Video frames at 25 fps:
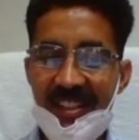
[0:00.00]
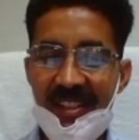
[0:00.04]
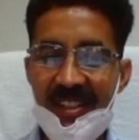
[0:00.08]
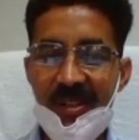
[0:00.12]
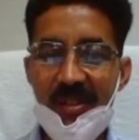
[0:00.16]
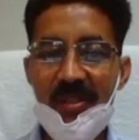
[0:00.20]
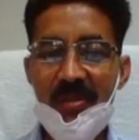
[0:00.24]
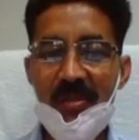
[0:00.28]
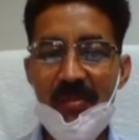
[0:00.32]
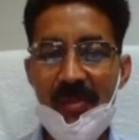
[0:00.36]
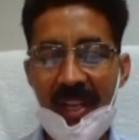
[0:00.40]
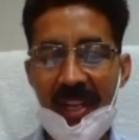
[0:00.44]

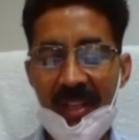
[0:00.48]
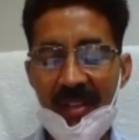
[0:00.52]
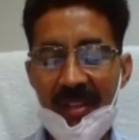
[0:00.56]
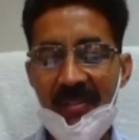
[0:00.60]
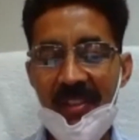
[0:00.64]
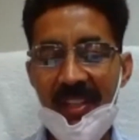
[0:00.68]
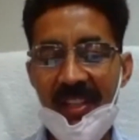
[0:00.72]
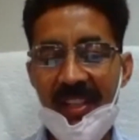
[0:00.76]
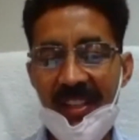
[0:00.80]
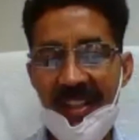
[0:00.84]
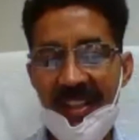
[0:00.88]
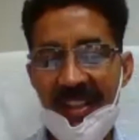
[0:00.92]
Dr.
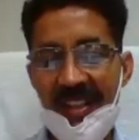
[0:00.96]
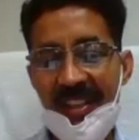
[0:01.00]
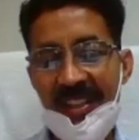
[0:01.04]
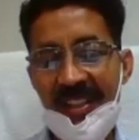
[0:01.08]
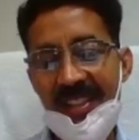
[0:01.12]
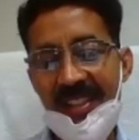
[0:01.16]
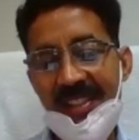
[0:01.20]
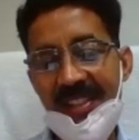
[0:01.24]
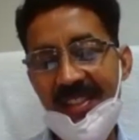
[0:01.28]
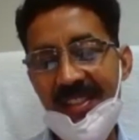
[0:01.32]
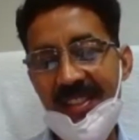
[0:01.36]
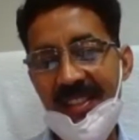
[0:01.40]
Madhavi
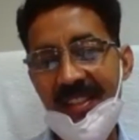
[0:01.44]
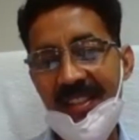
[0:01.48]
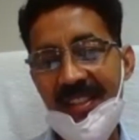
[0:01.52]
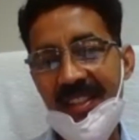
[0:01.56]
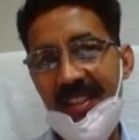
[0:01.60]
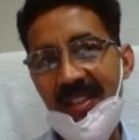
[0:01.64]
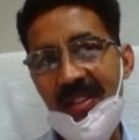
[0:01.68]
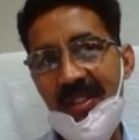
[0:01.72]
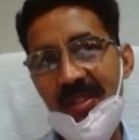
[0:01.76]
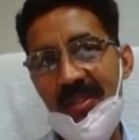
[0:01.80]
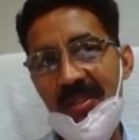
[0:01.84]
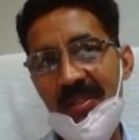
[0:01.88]
is,
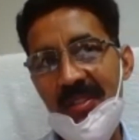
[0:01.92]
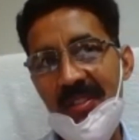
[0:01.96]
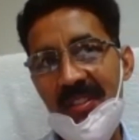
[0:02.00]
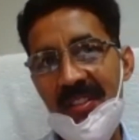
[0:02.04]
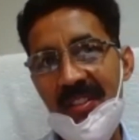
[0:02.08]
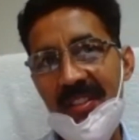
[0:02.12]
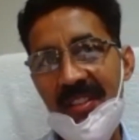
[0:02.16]
you know,